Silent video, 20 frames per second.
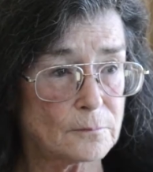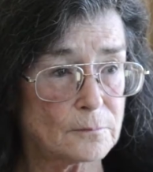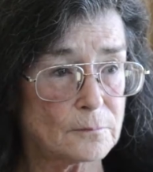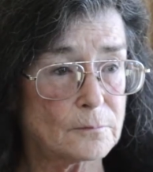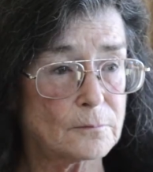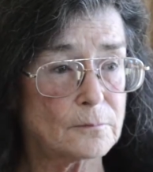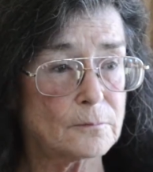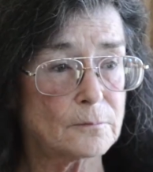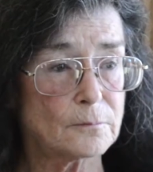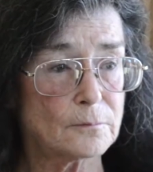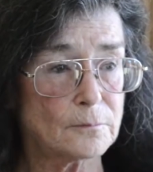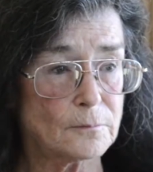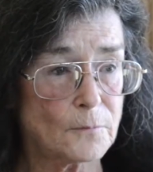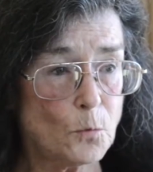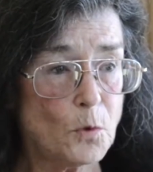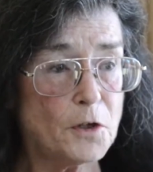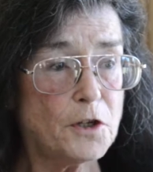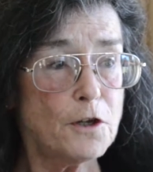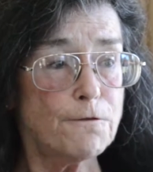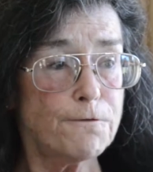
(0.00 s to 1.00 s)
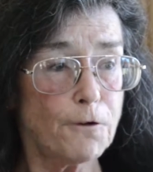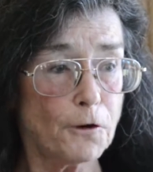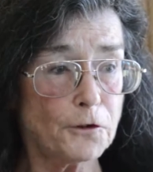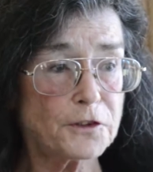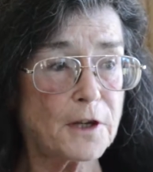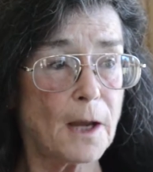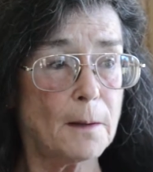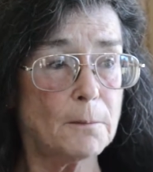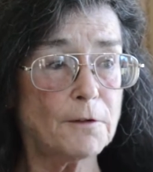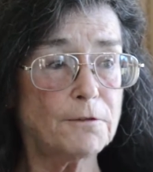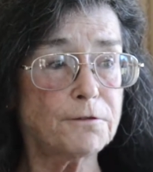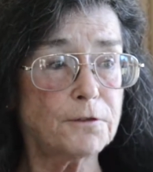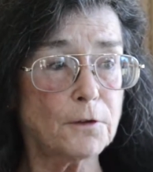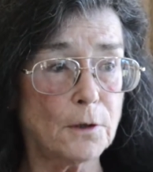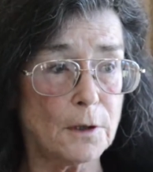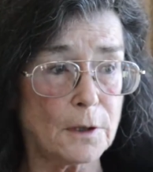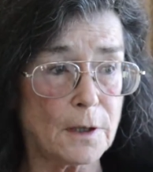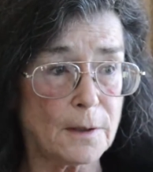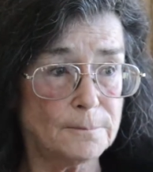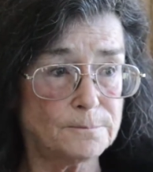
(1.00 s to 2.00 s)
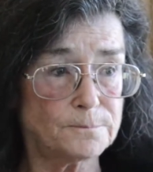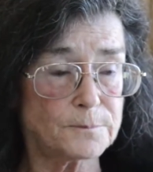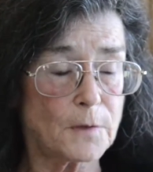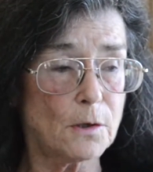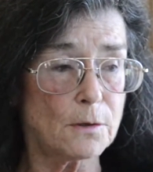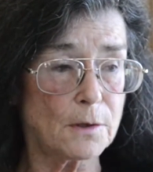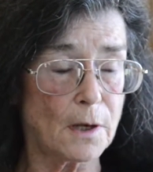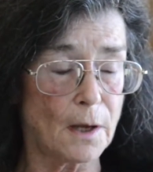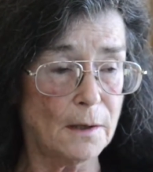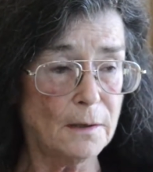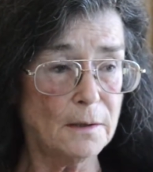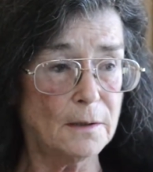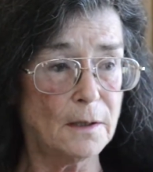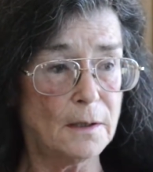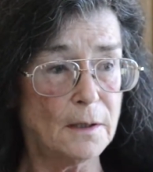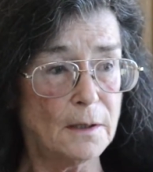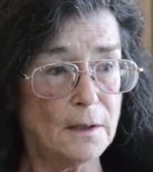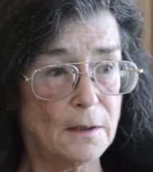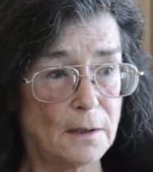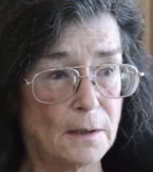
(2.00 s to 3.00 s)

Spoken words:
developer. When you first came to Florida, okay. Yeah,